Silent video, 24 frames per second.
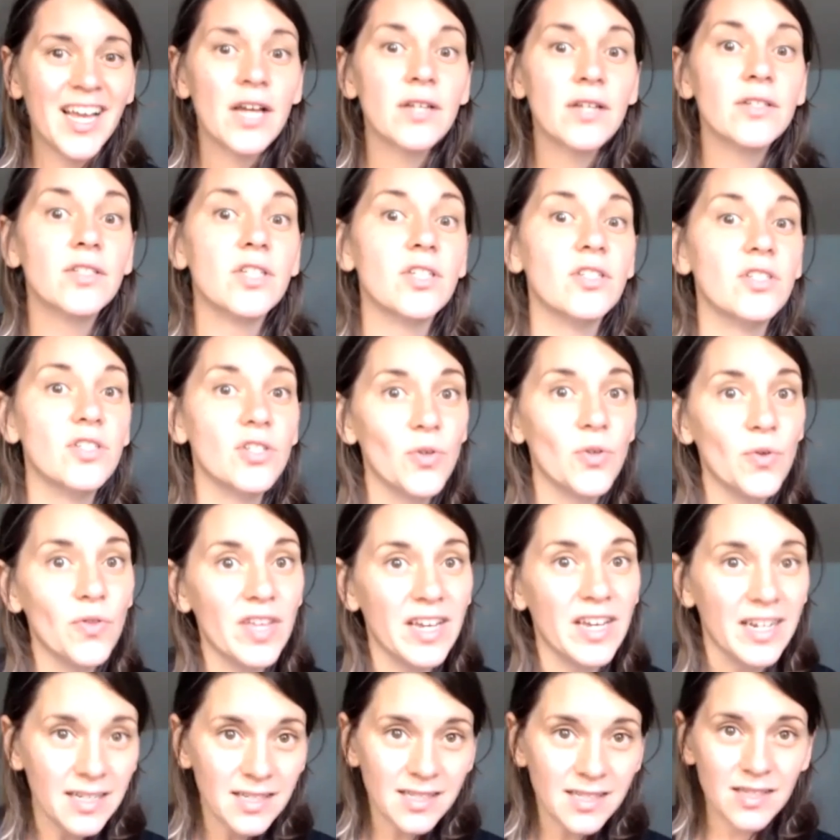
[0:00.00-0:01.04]
To do
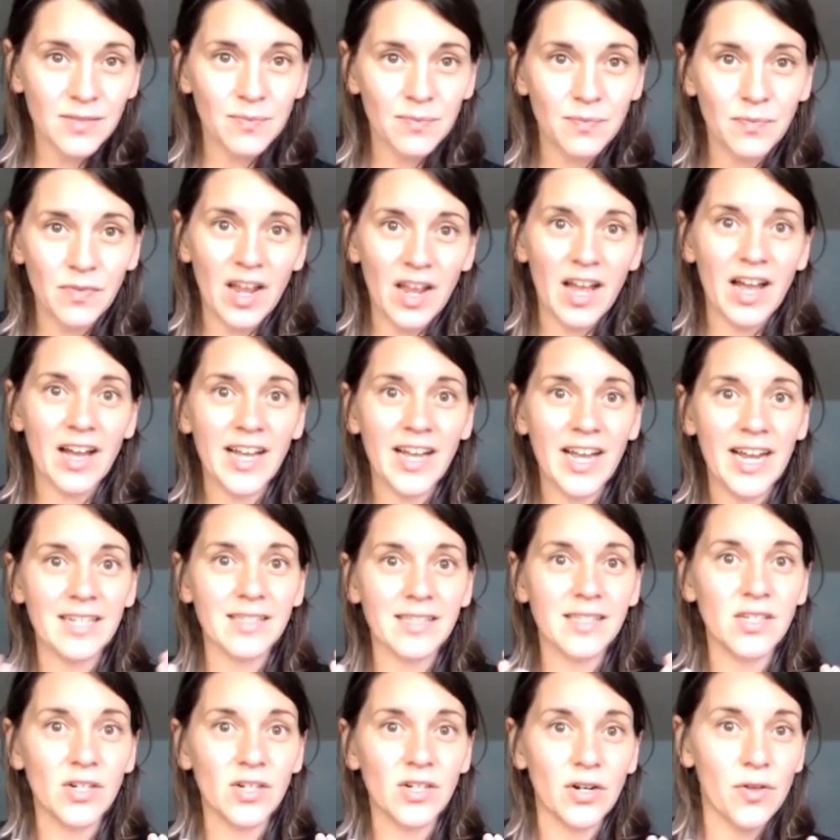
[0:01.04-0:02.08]
this, I
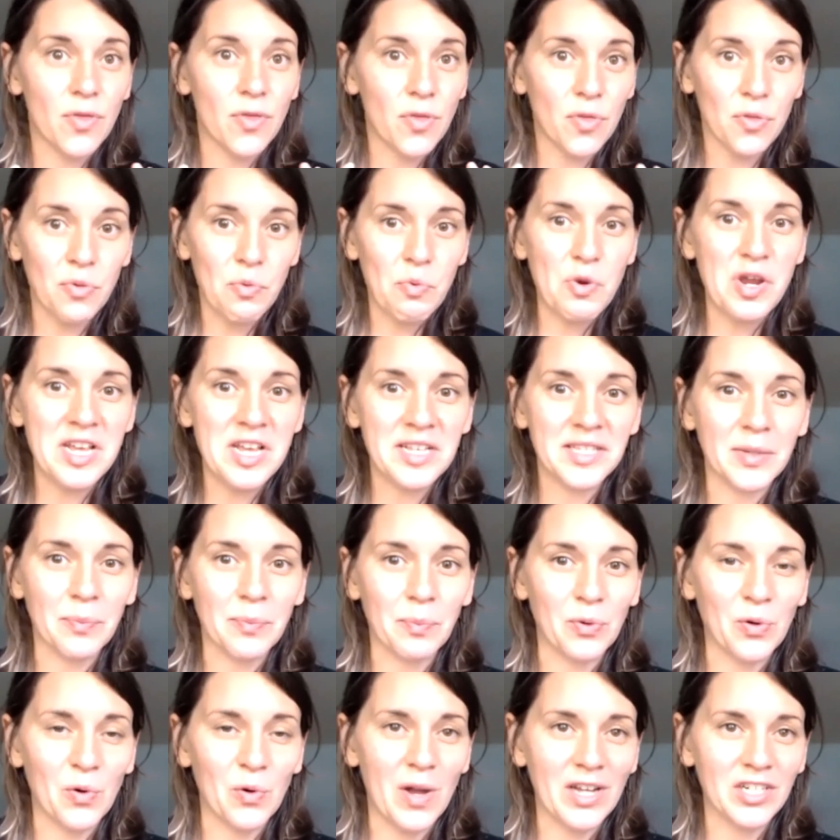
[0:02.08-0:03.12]
answer 3
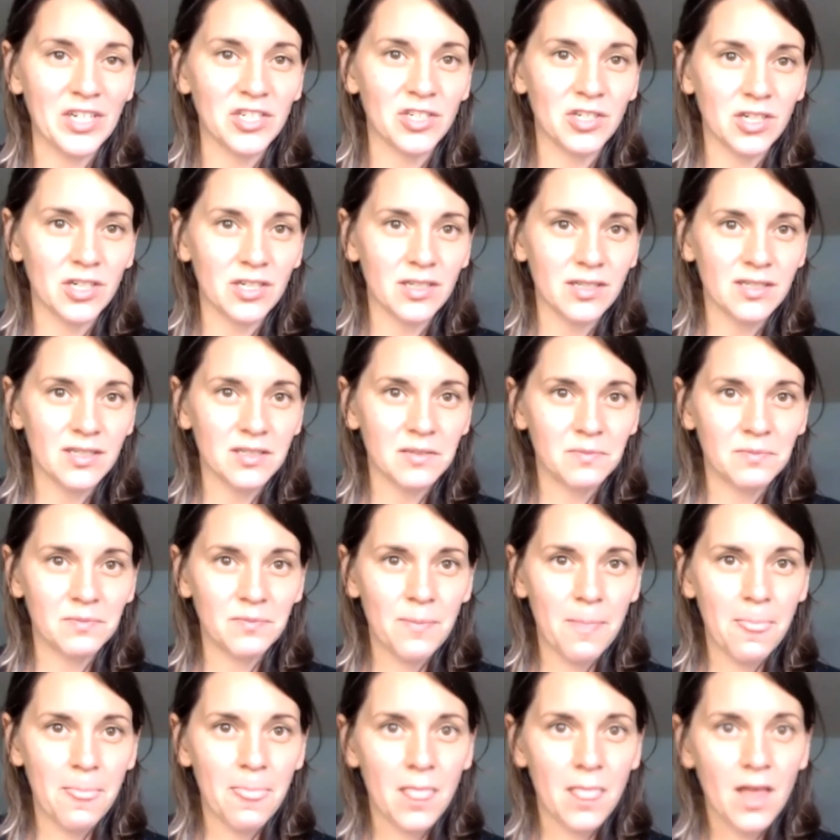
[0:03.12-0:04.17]
simple
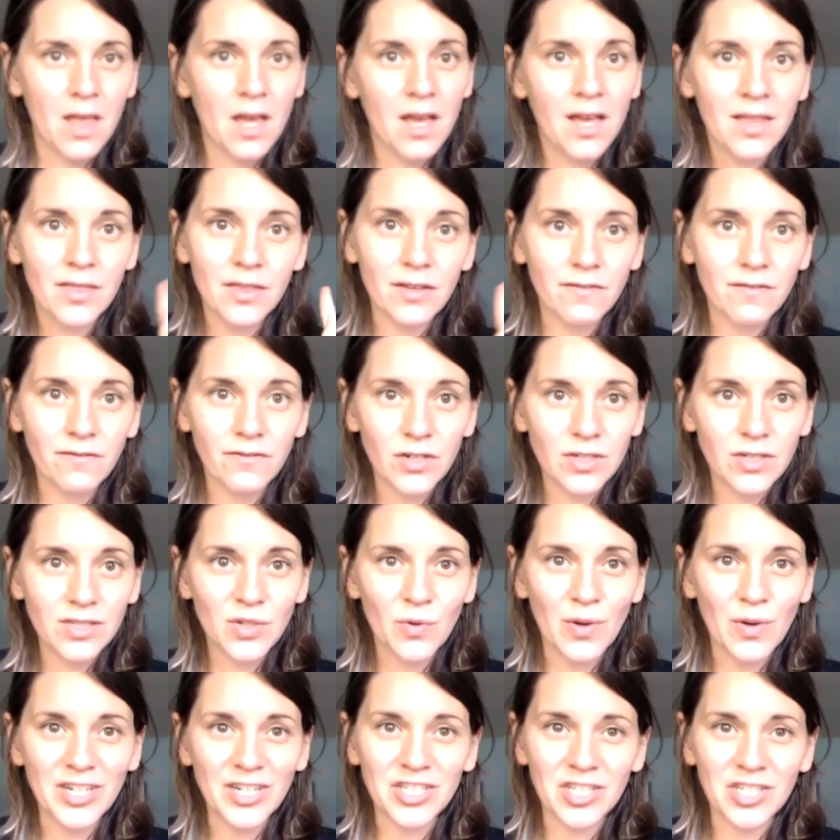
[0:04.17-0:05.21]
questions. The first
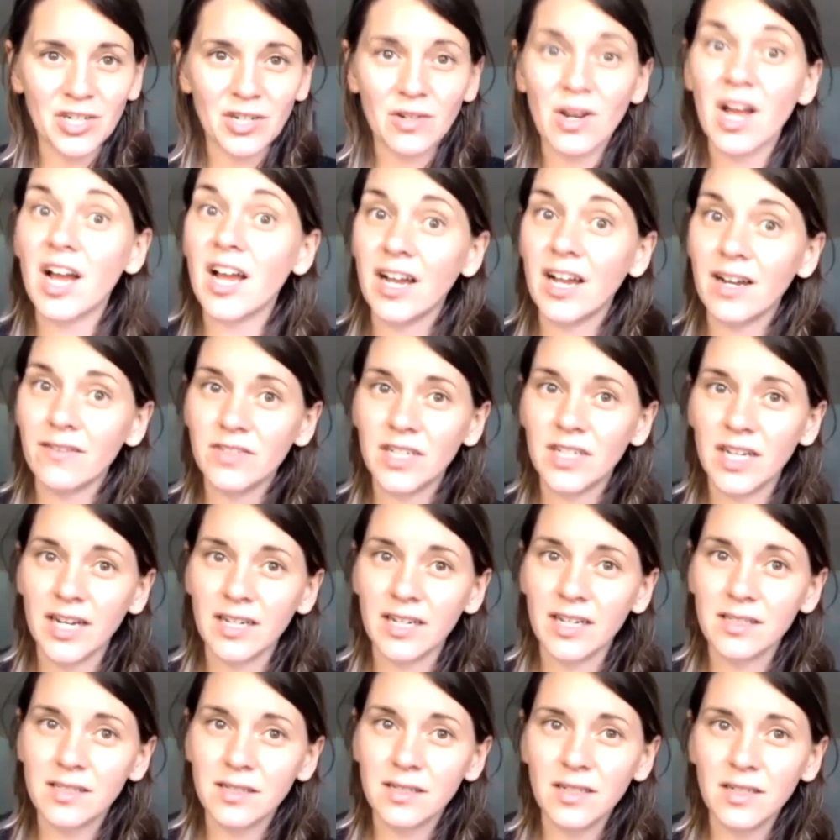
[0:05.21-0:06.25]
question I have to
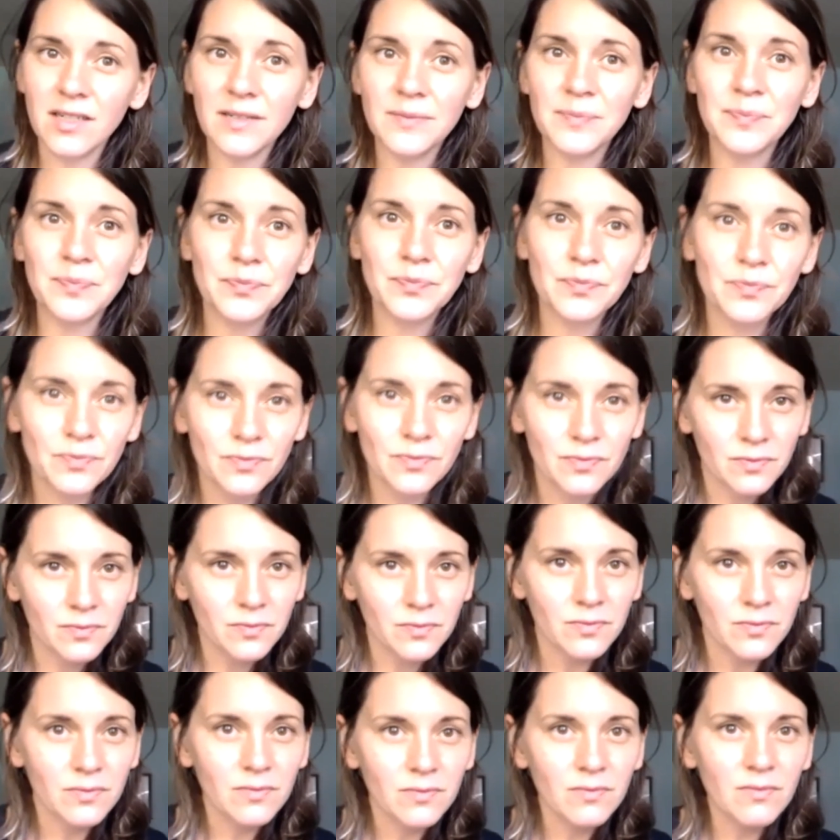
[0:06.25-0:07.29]
answer
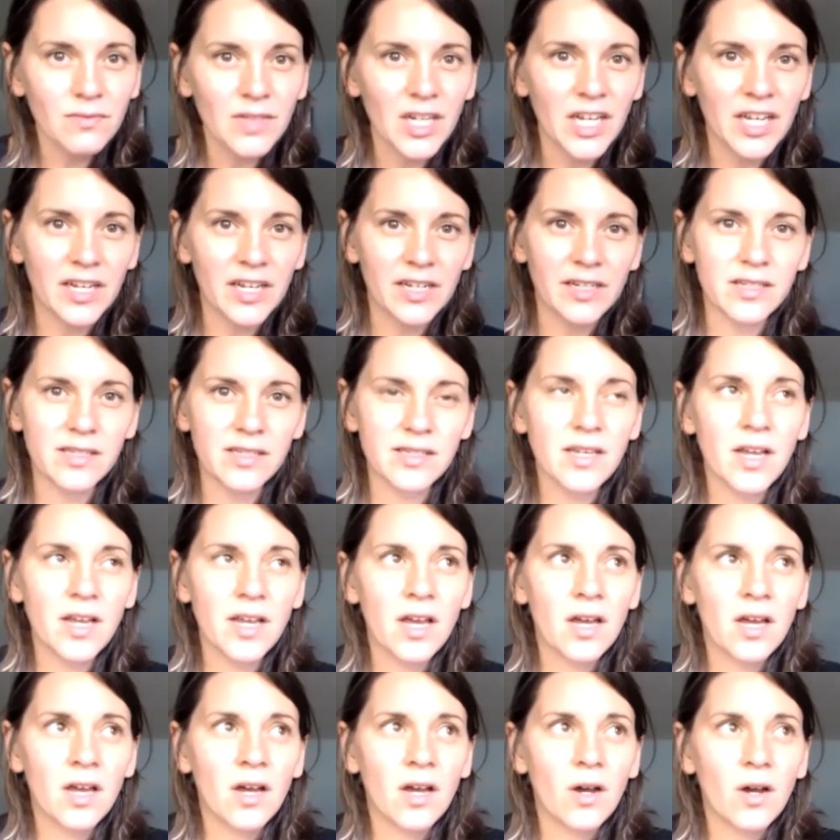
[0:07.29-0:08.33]
is,
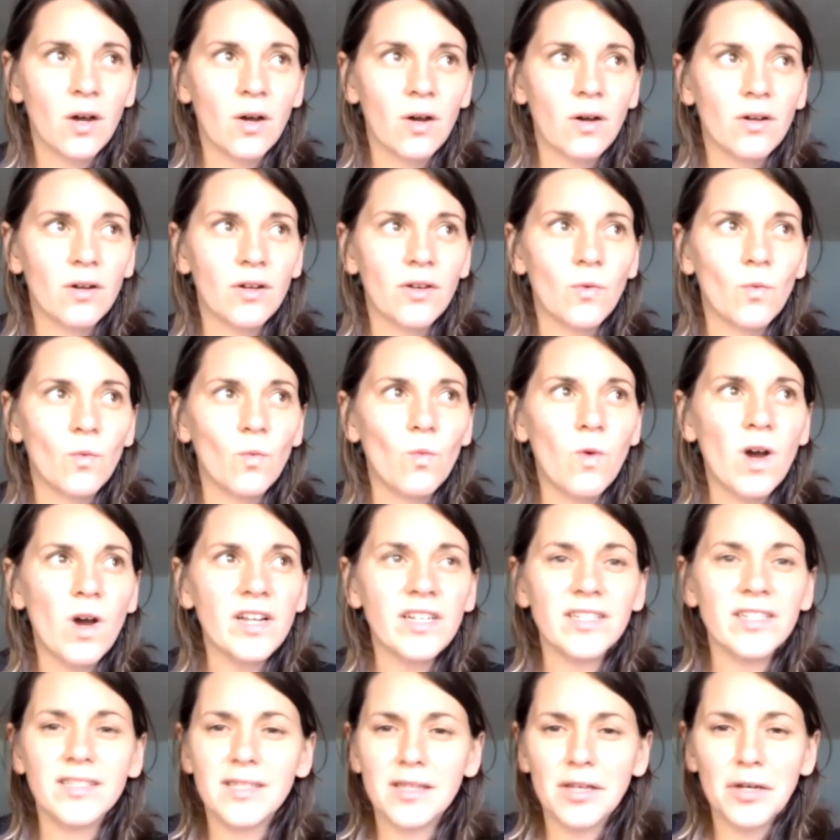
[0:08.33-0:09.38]

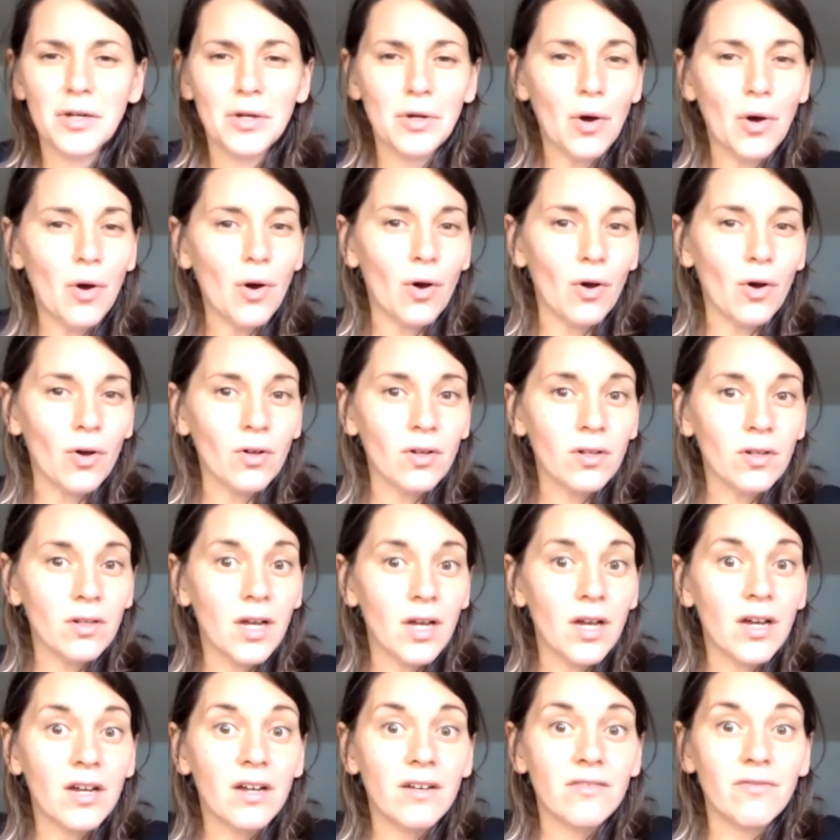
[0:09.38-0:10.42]
what is the goal
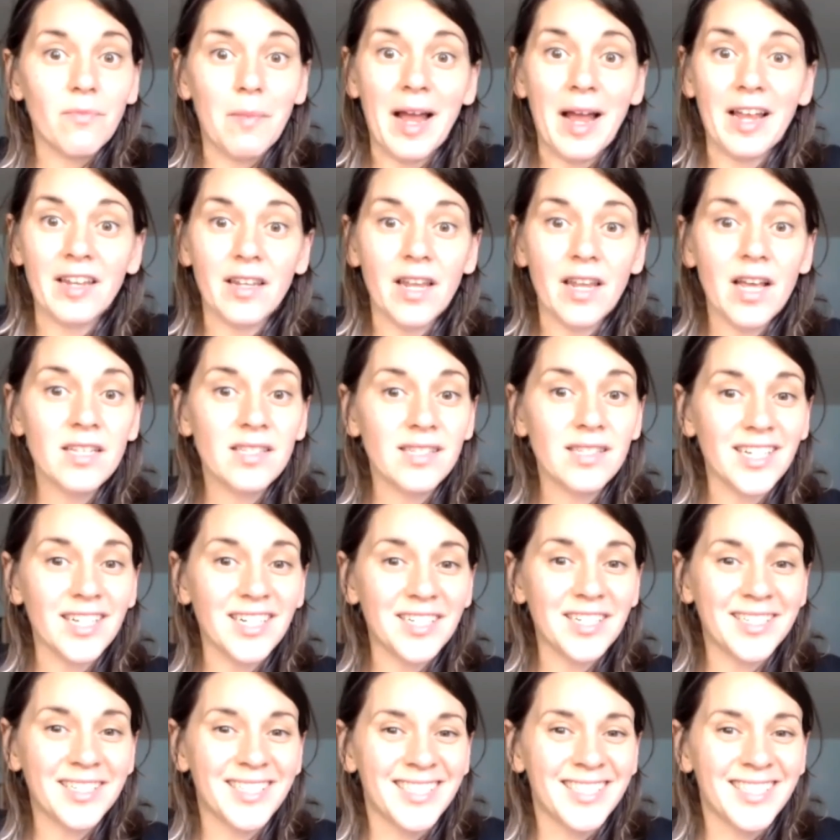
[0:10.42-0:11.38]
of my lesson?